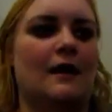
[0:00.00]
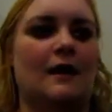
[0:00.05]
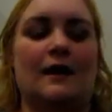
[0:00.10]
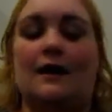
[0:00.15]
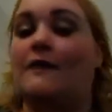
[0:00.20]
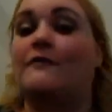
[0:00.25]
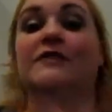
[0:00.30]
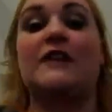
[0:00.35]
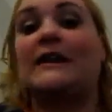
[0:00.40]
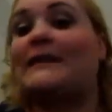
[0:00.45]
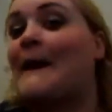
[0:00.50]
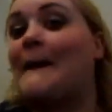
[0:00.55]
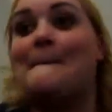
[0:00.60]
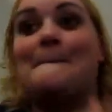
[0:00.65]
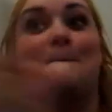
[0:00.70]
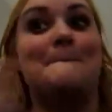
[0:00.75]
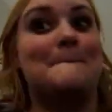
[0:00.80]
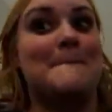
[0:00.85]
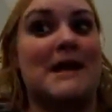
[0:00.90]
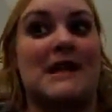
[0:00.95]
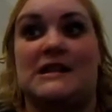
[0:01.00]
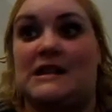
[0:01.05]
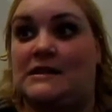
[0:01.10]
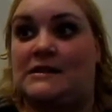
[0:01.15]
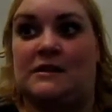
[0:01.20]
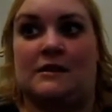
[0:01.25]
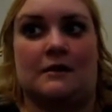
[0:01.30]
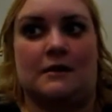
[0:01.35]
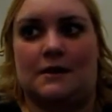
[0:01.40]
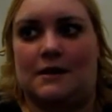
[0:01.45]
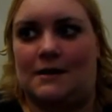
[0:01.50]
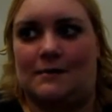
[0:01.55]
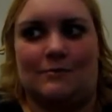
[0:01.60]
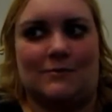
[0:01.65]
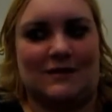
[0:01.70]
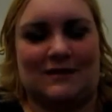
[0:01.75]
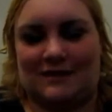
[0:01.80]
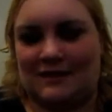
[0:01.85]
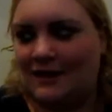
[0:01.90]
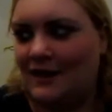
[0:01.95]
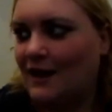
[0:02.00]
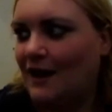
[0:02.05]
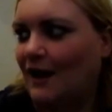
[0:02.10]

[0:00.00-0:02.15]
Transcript: I've done that many times.